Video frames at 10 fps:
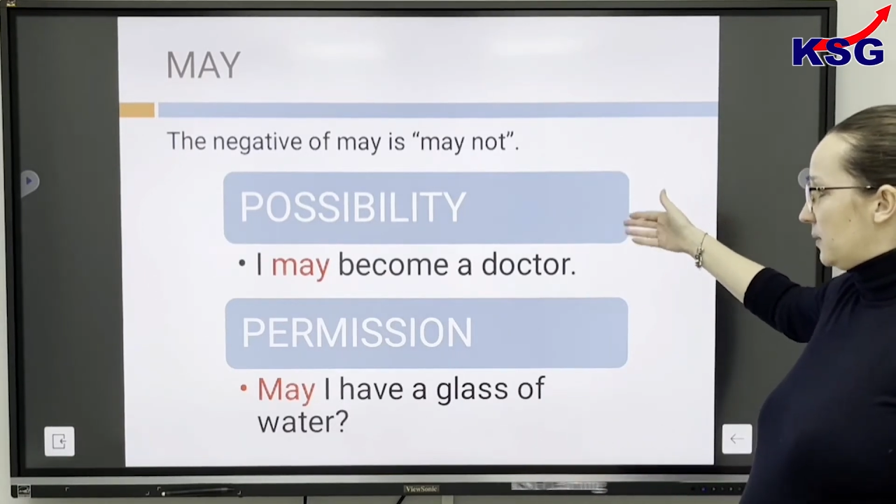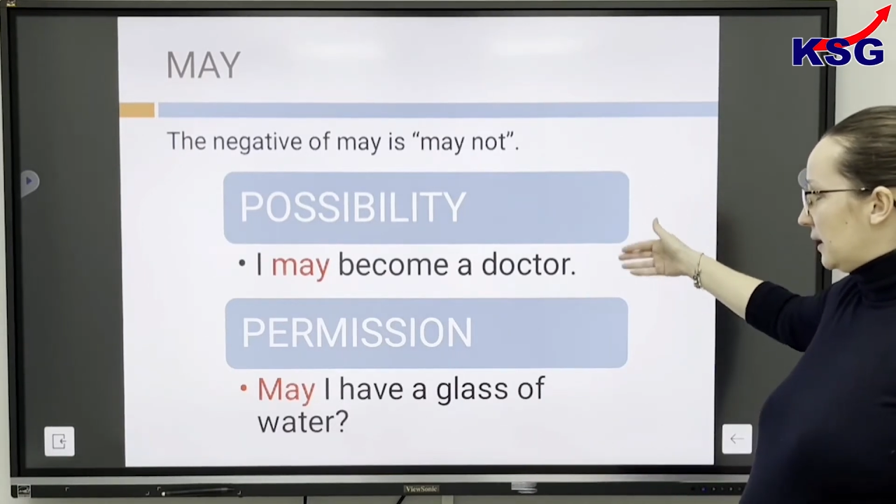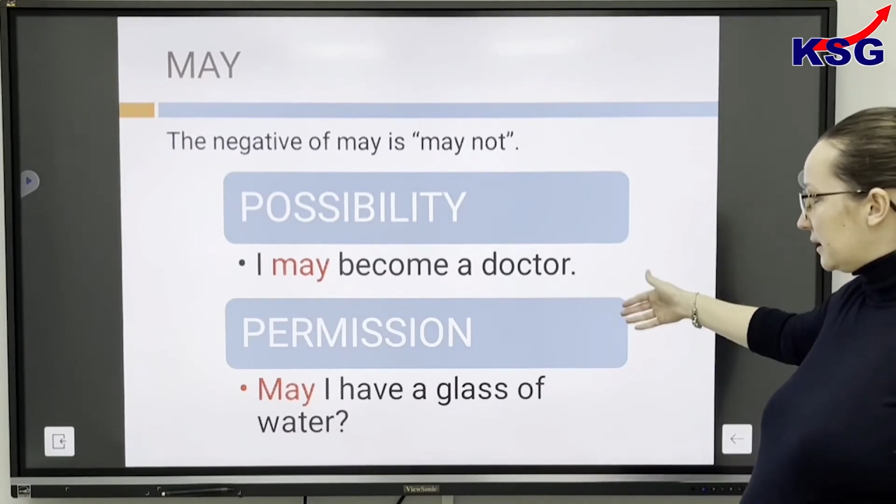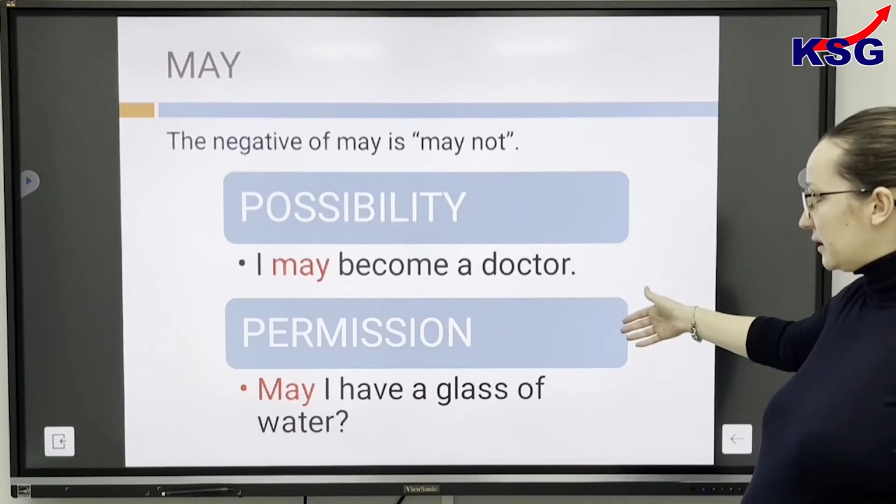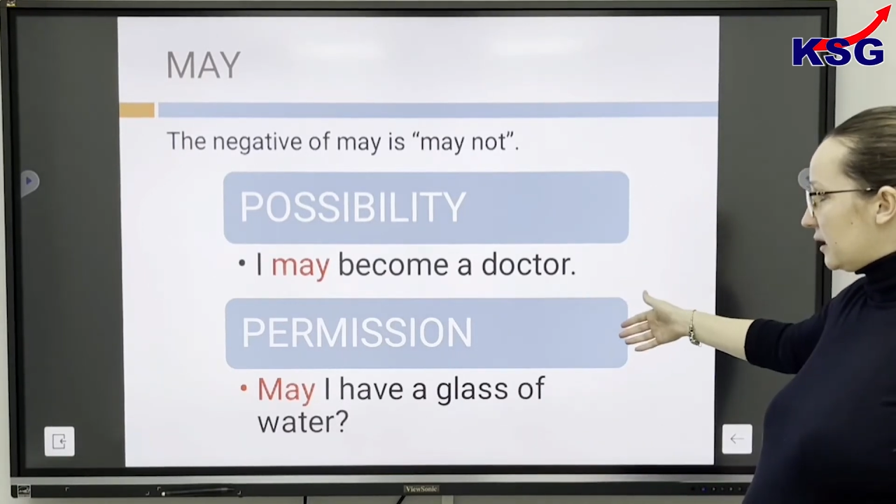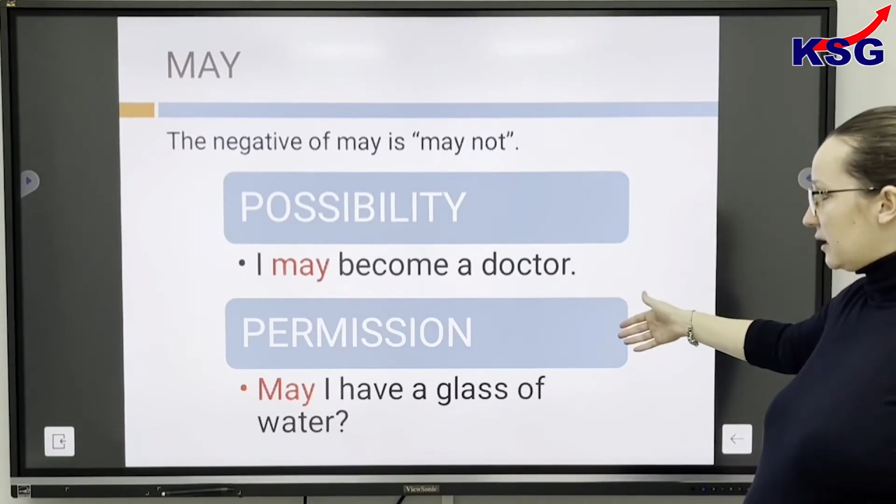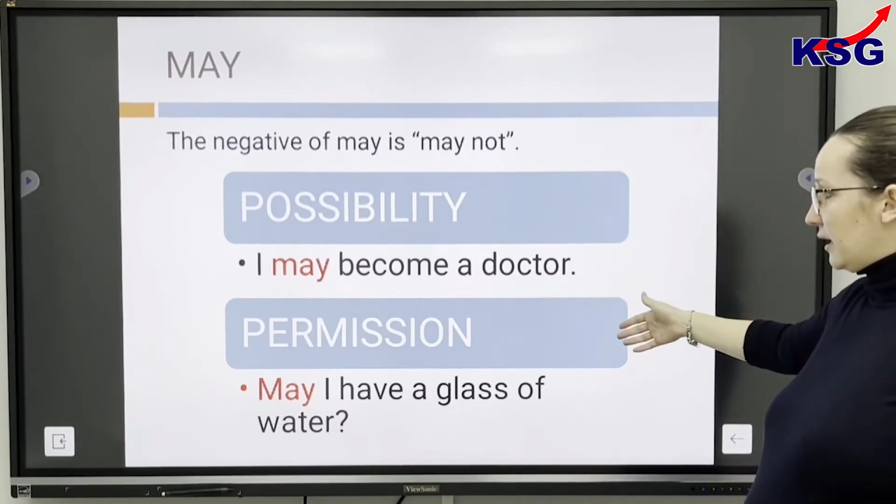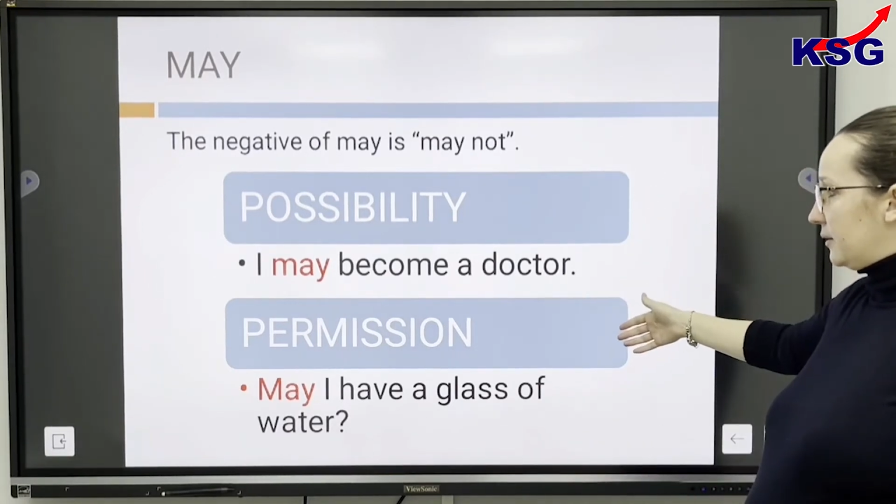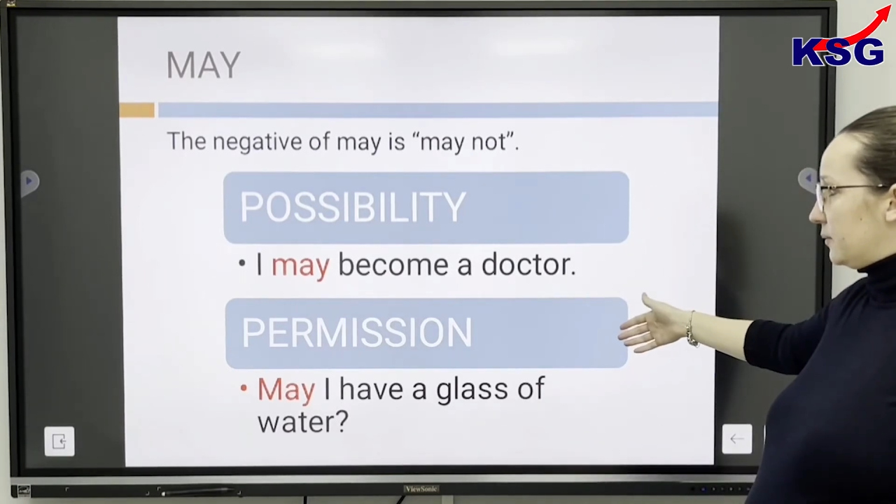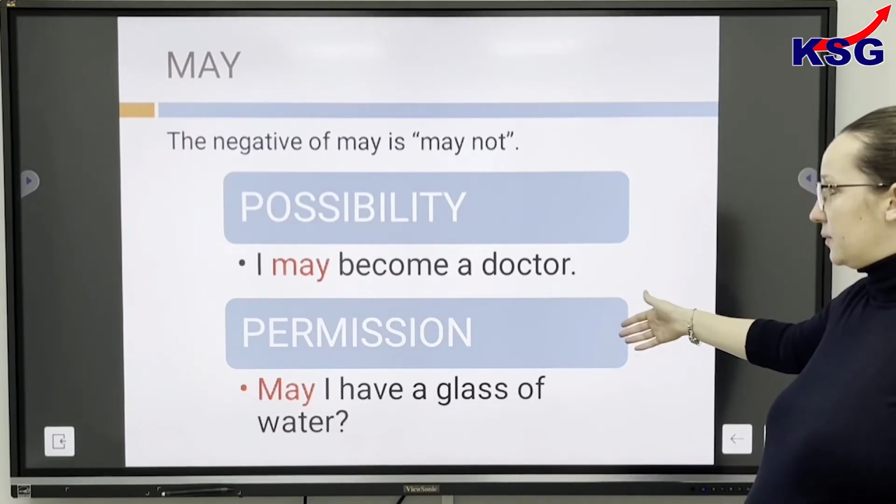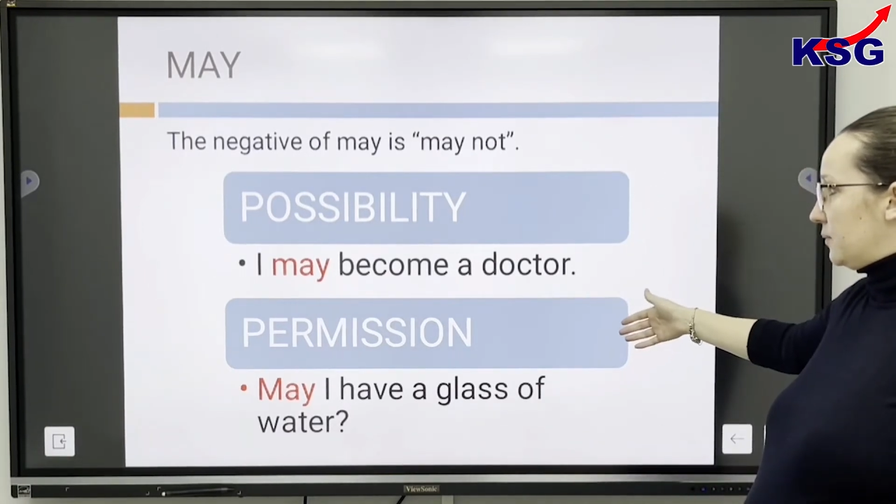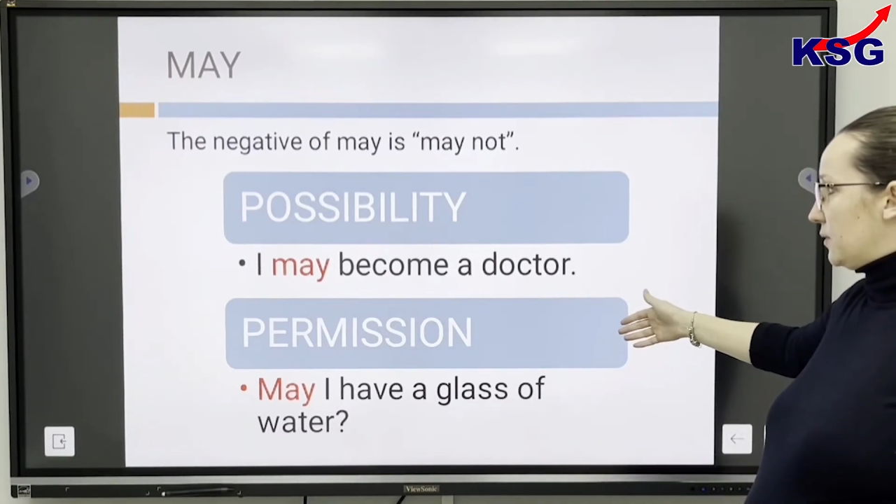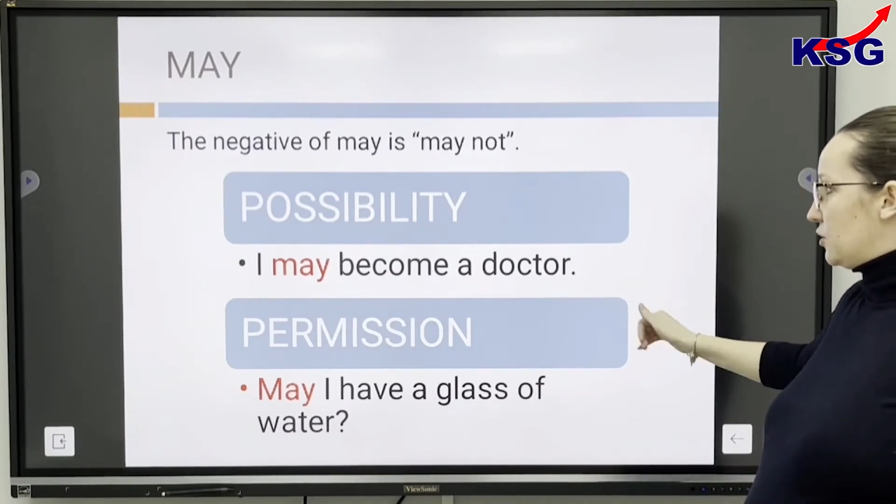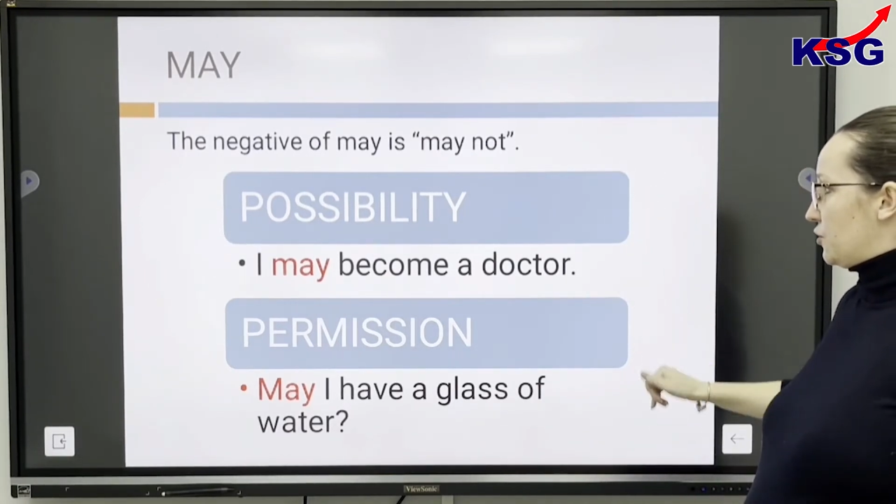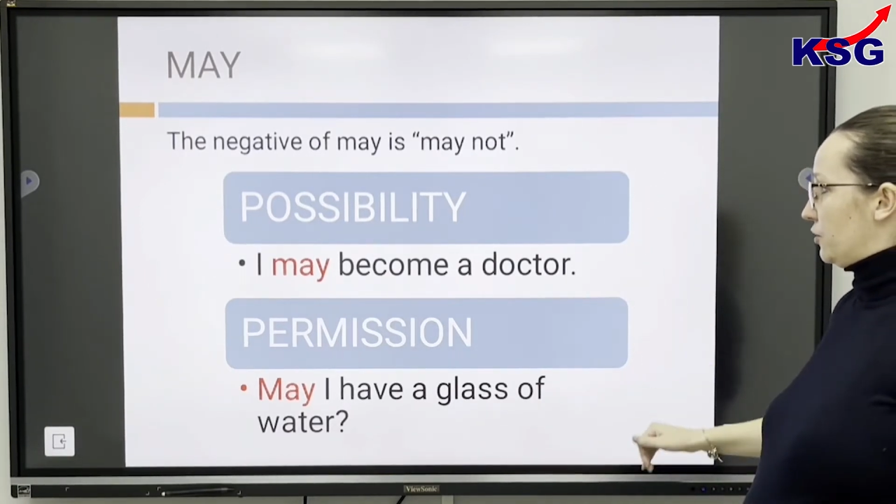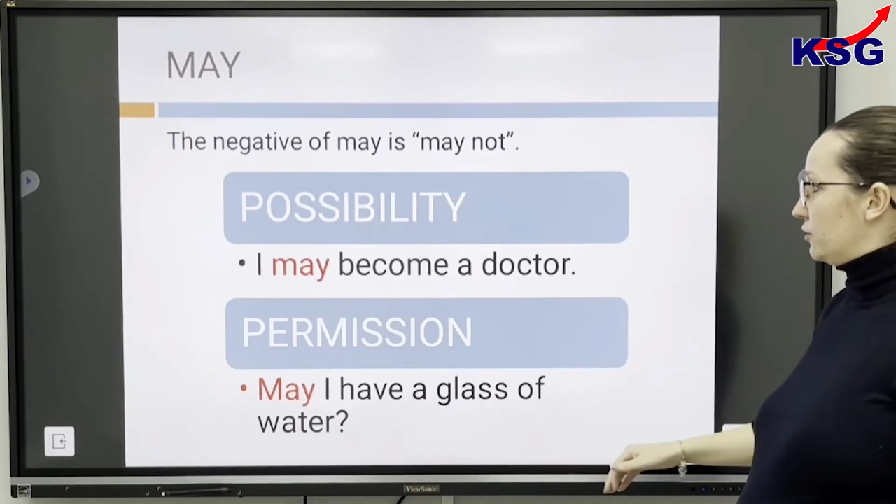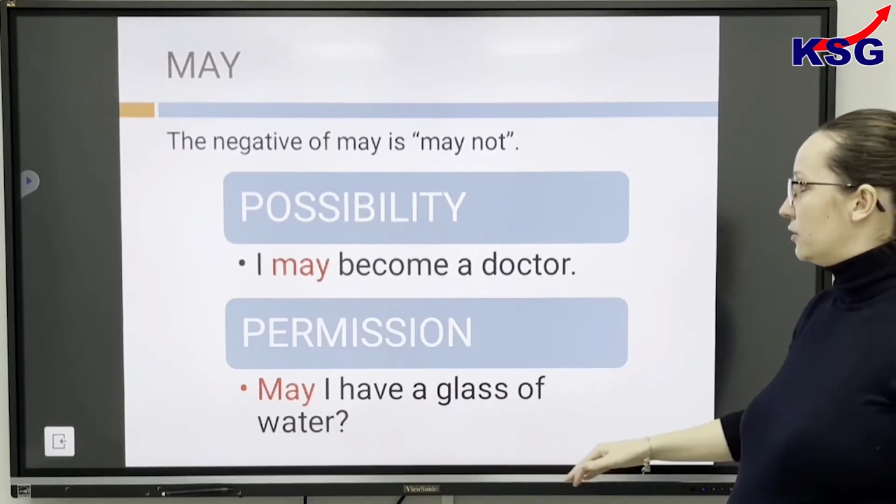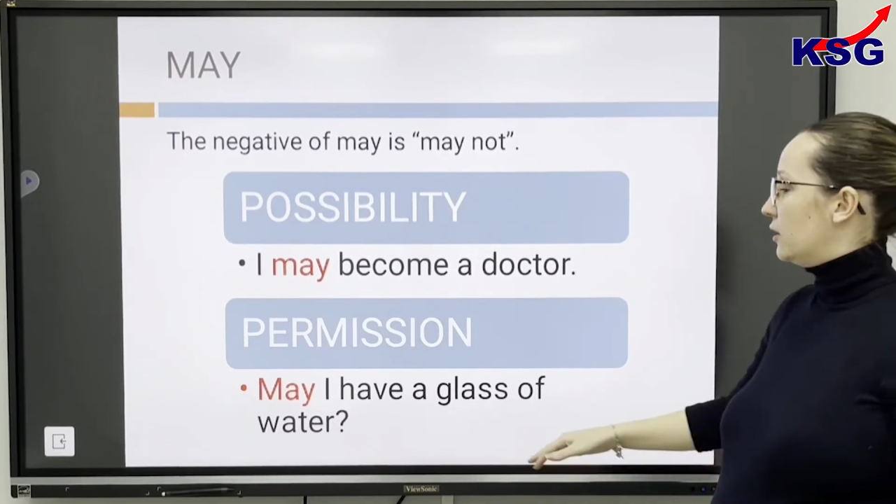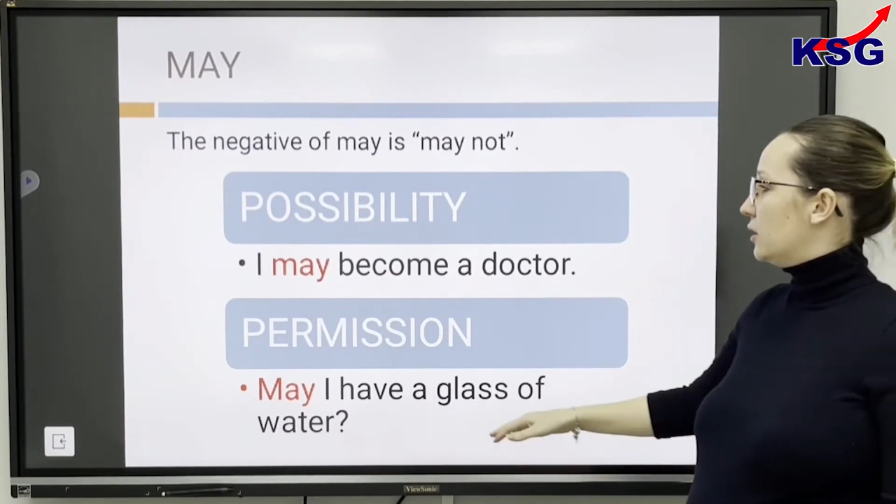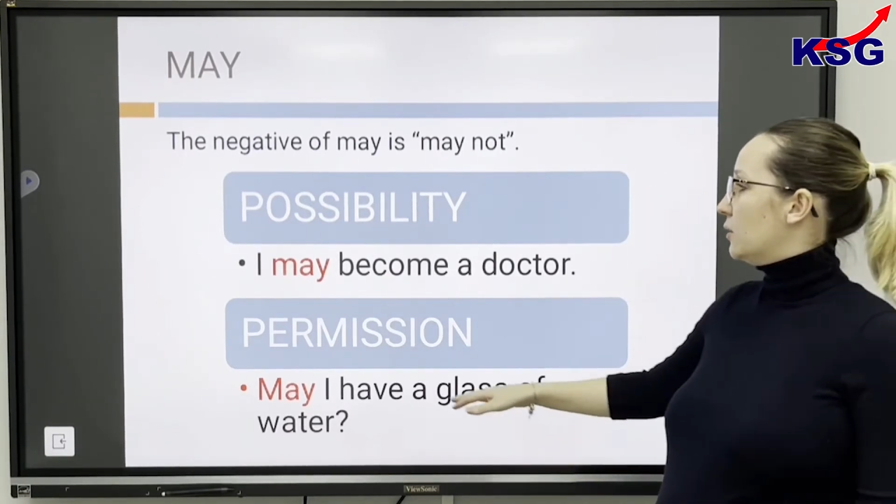possibility and
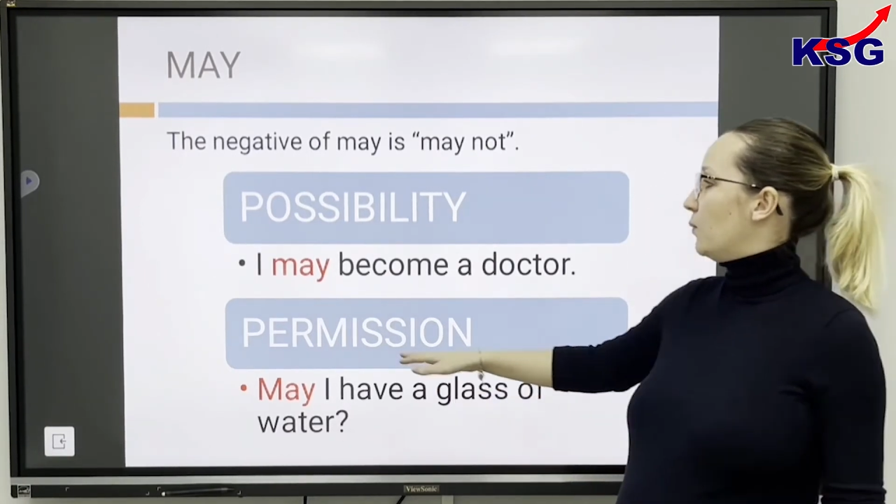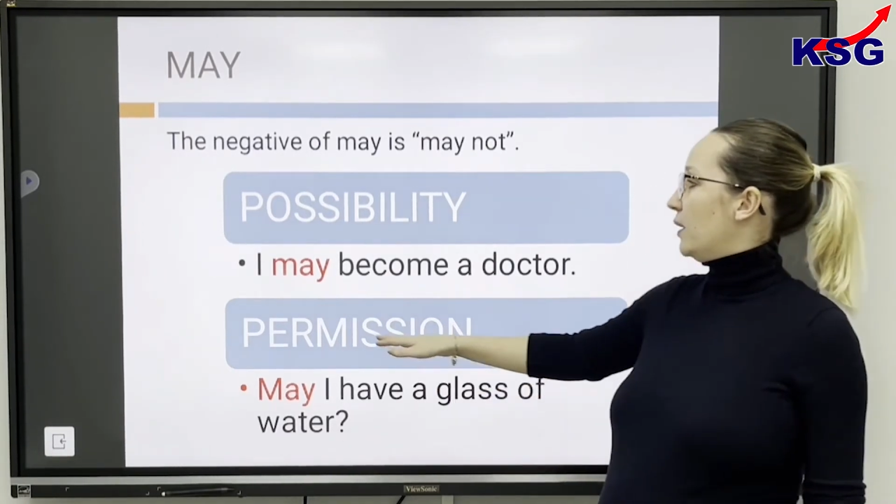permission.